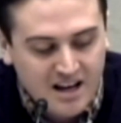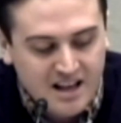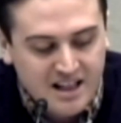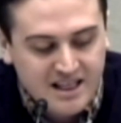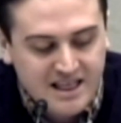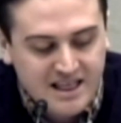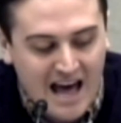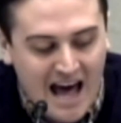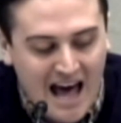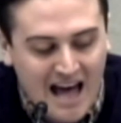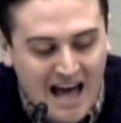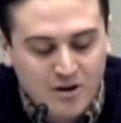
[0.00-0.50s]

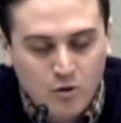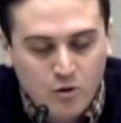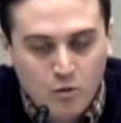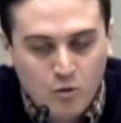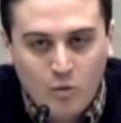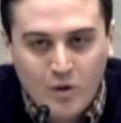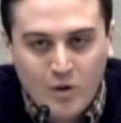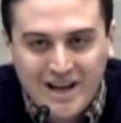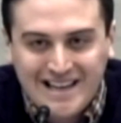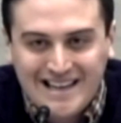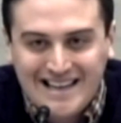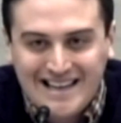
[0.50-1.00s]
that
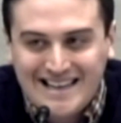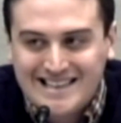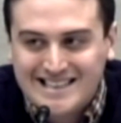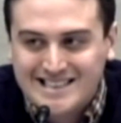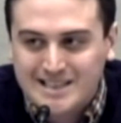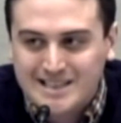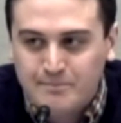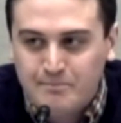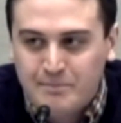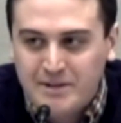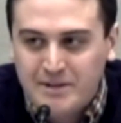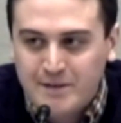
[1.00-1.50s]
we need
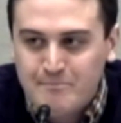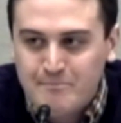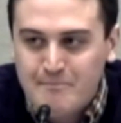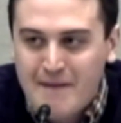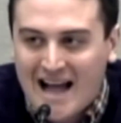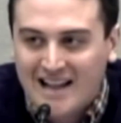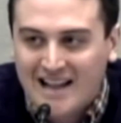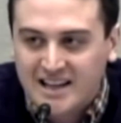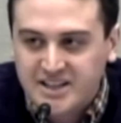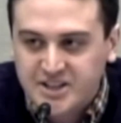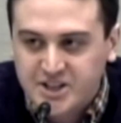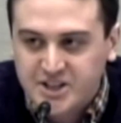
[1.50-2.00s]
to be
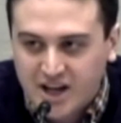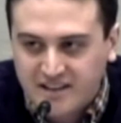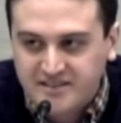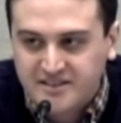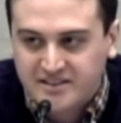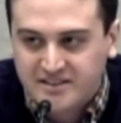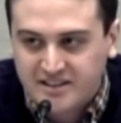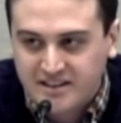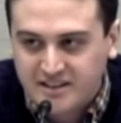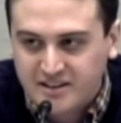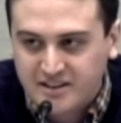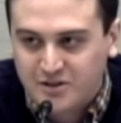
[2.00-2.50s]

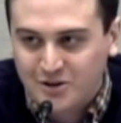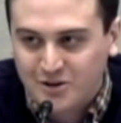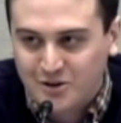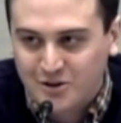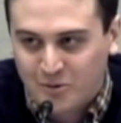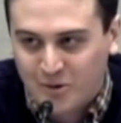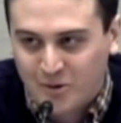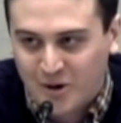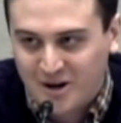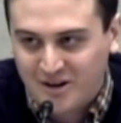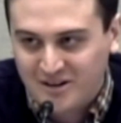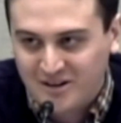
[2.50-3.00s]
maladjusted to the
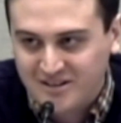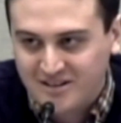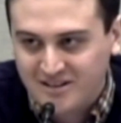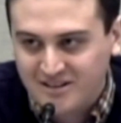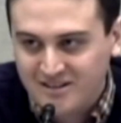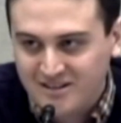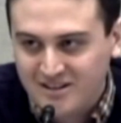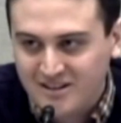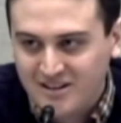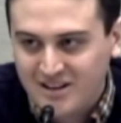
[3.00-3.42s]
world.